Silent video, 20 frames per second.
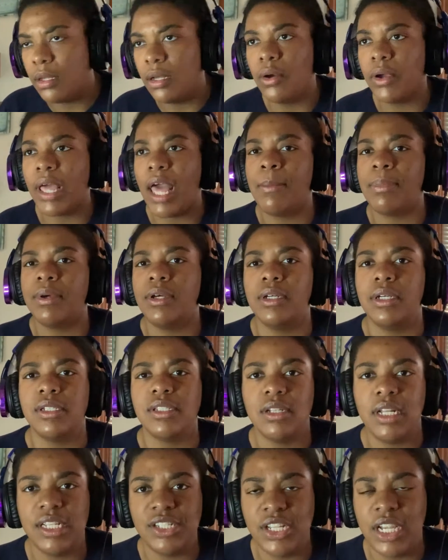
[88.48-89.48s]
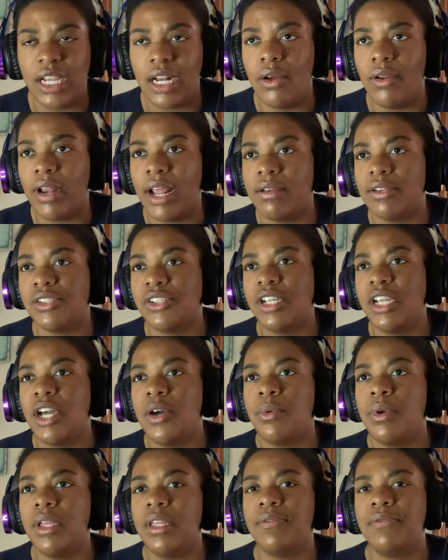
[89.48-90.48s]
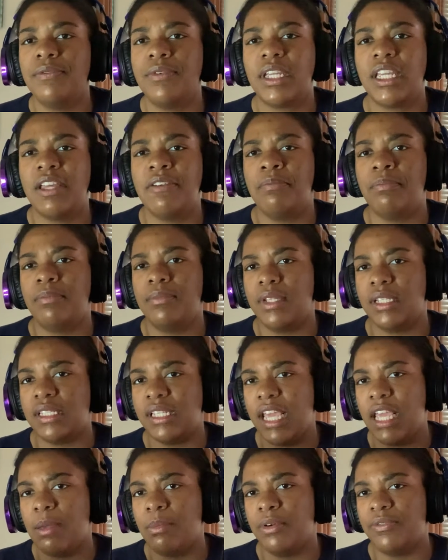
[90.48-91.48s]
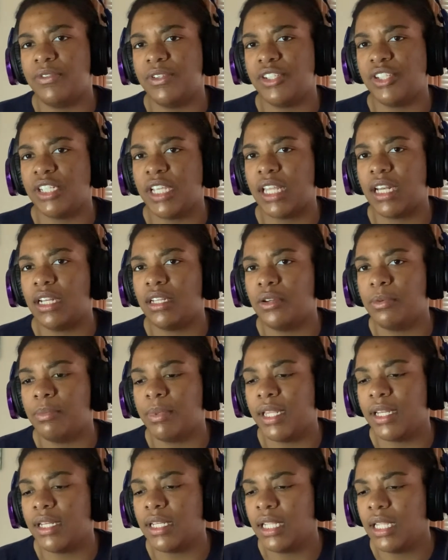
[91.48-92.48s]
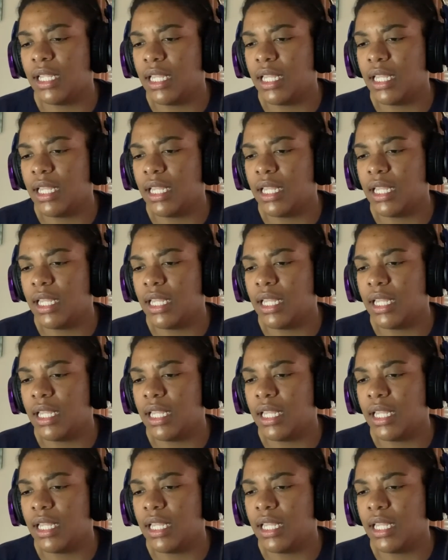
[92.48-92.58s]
Okay, I'm good. So let's check it on out, shall we? Forgive the table if it's shaking a little bit.